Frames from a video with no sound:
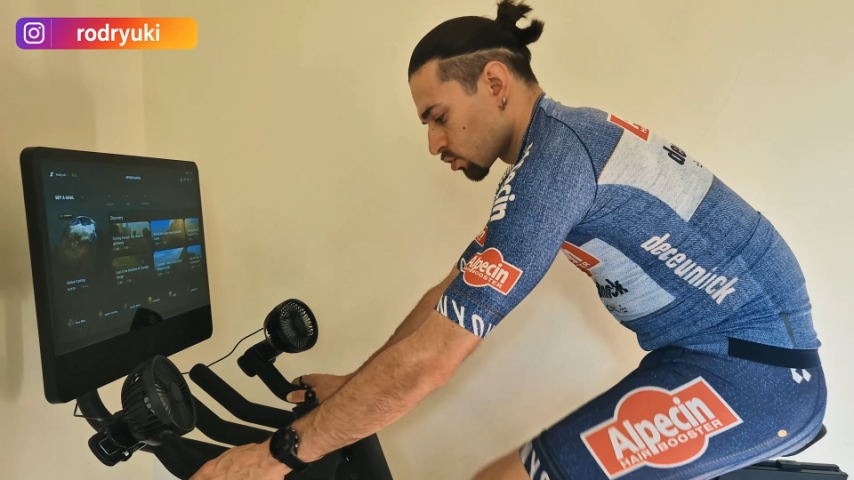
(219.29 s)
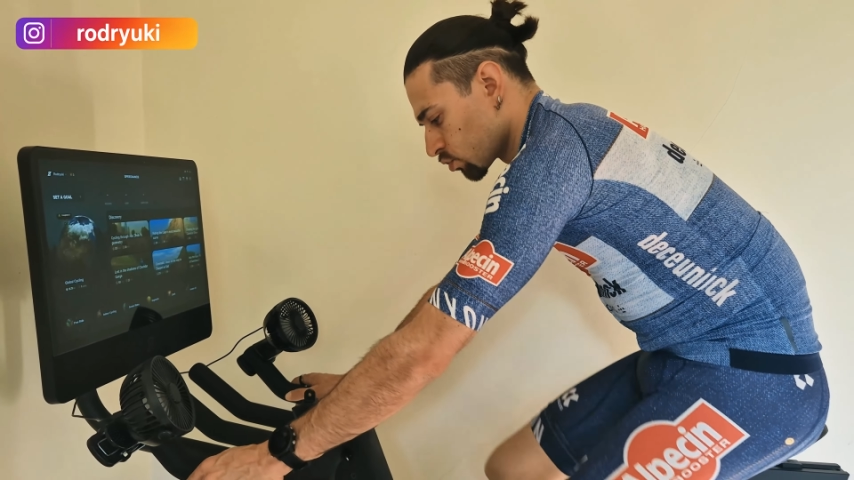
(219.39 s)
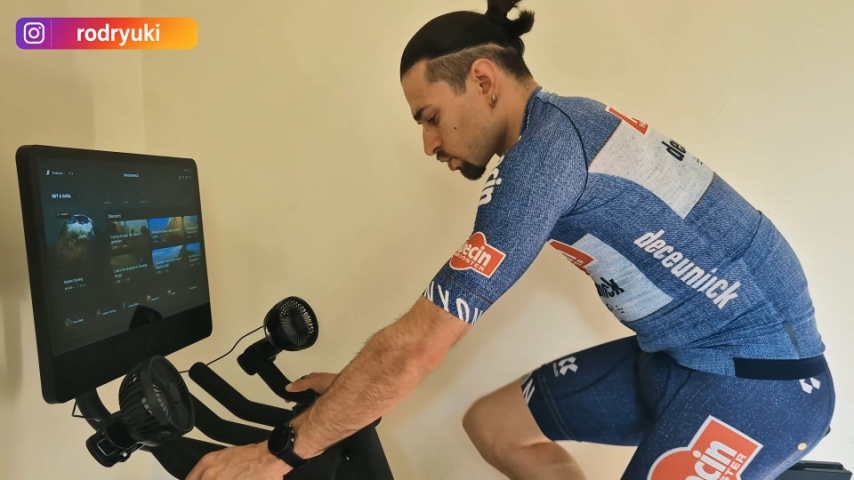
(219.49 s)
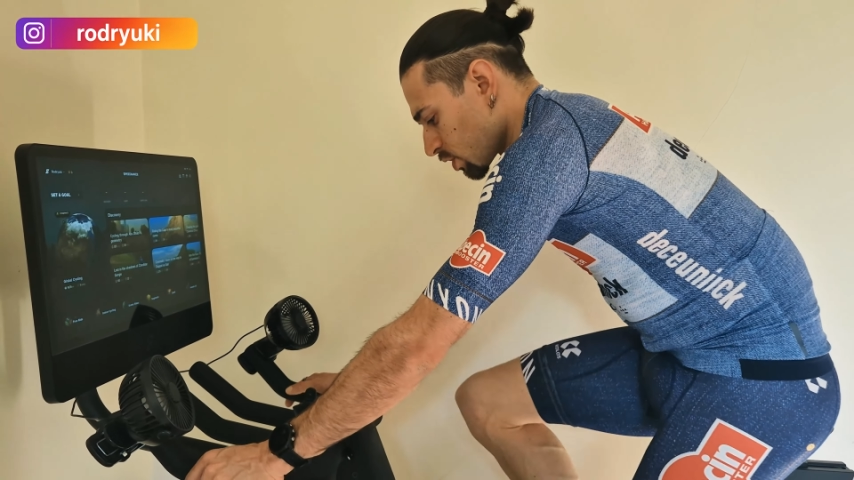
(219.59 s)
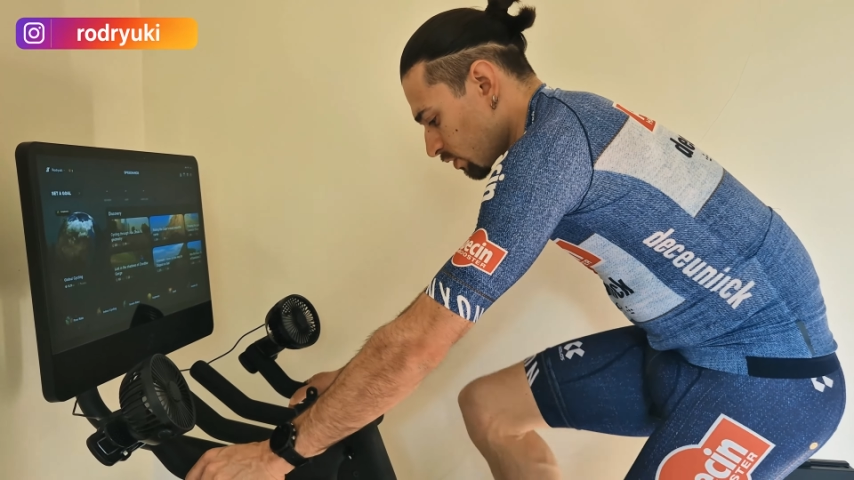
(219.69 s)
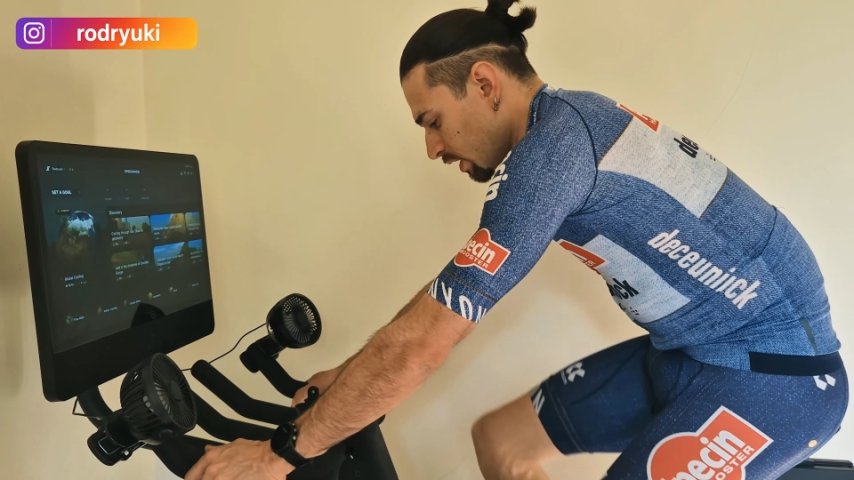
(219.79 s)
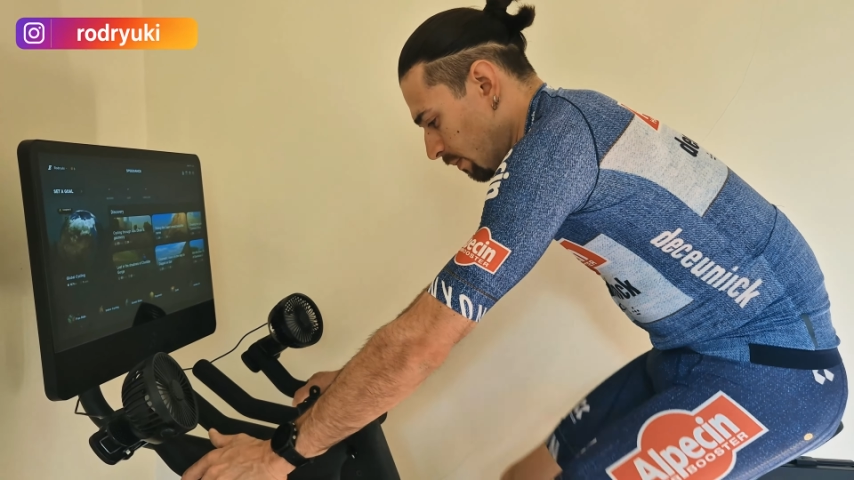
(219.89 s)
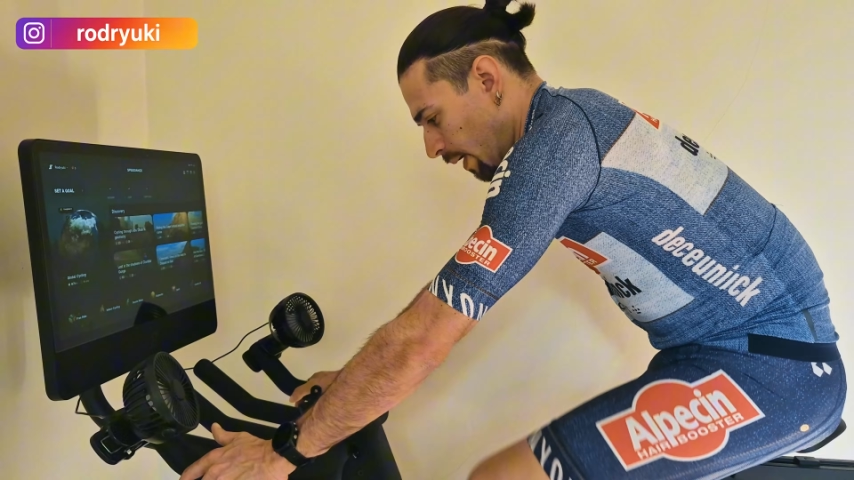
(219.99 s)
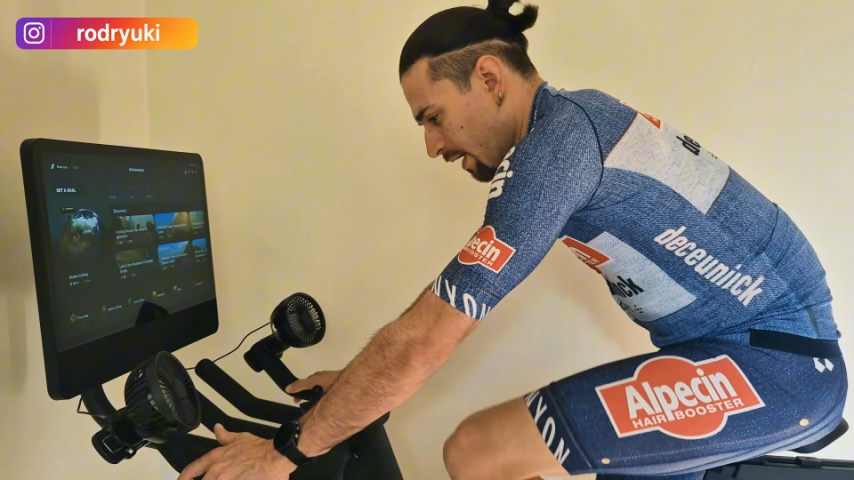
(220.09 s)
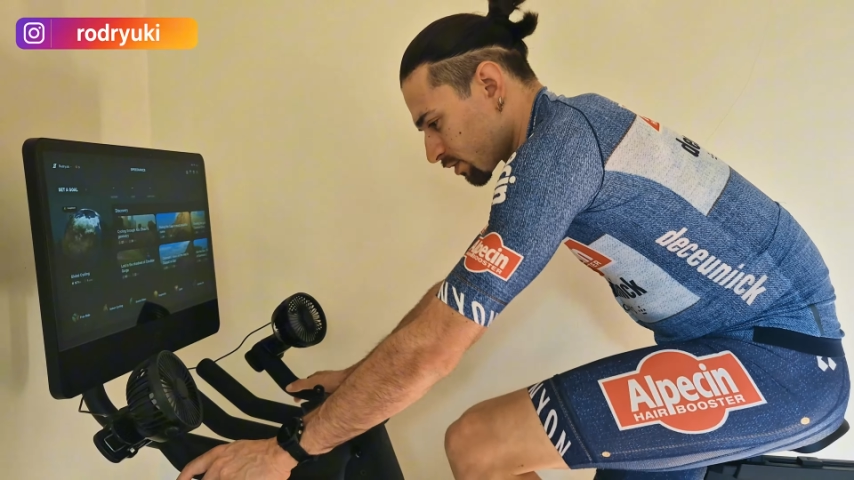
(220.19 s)
Those are really
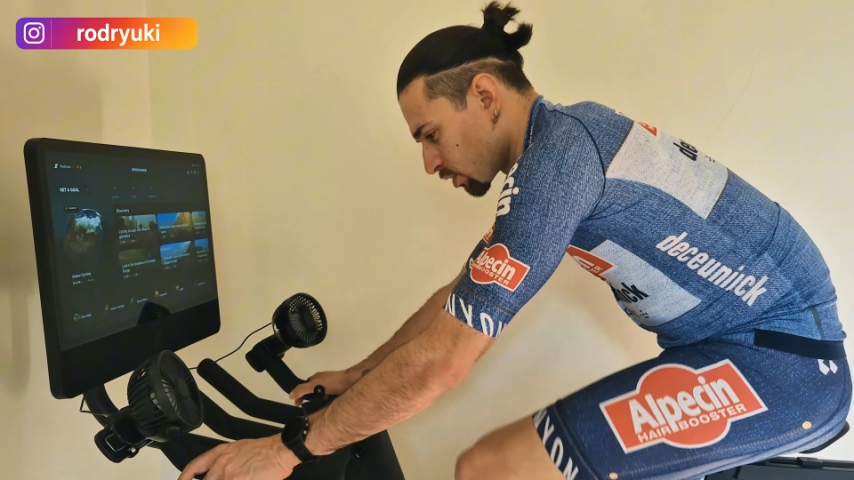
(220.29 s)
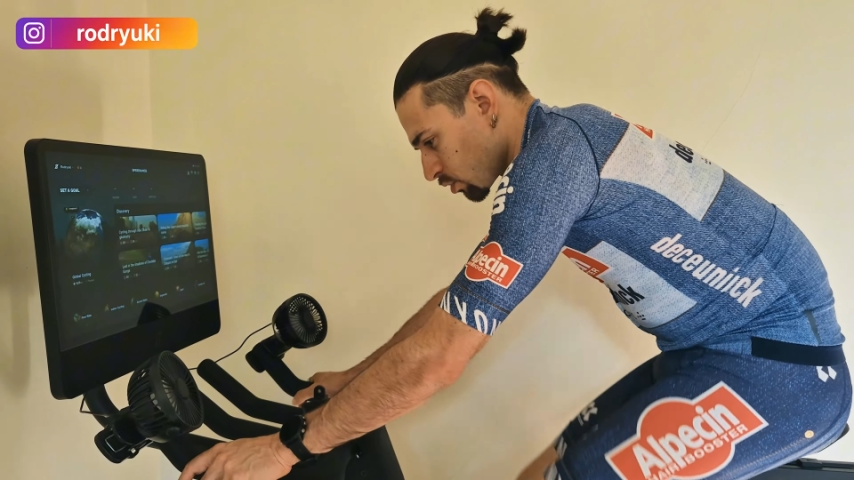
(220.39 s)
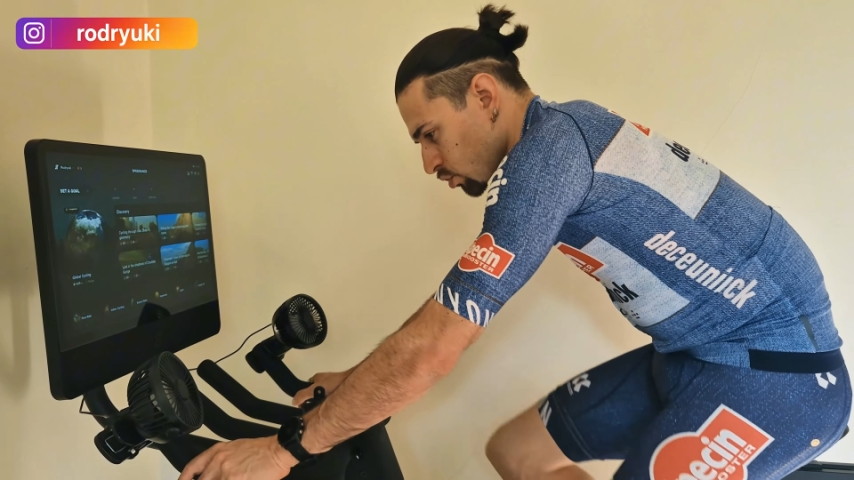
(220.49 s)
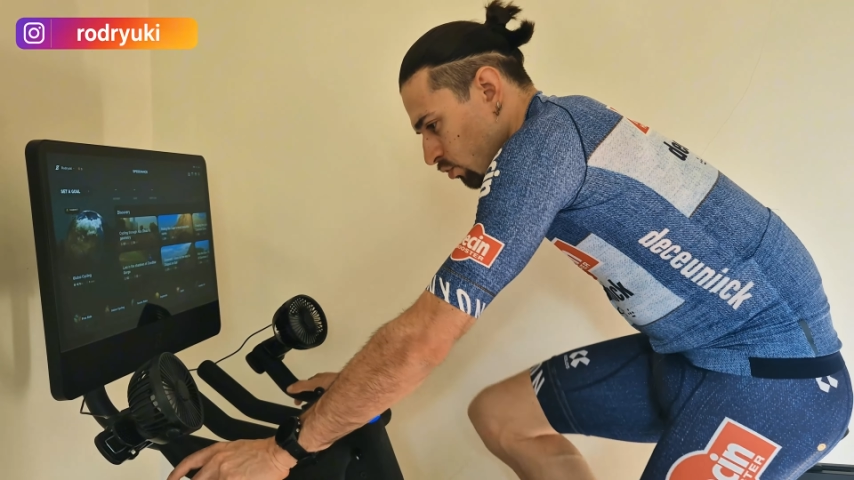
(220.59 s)
practical,